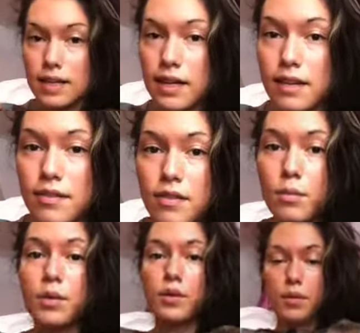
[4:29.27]
and I love the
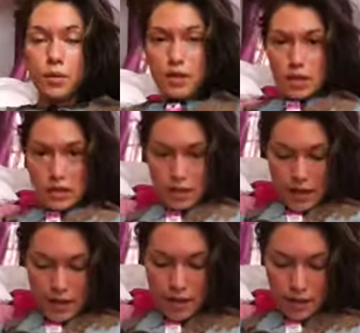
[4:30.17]
blue
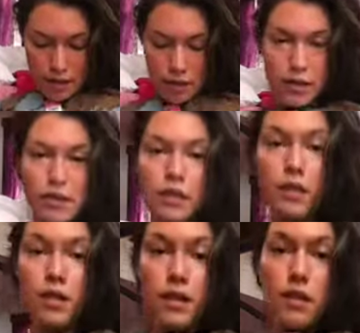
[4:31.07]
color
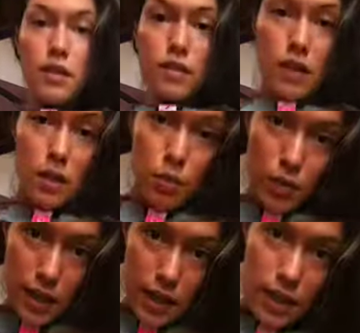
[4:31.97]
it's very
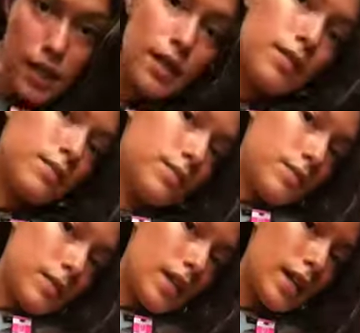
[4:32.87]
pretty
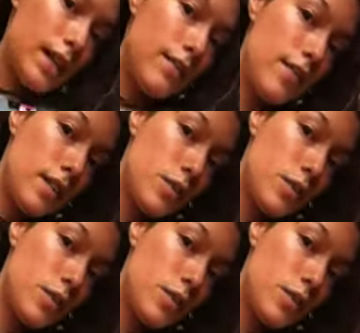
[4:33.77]
I love the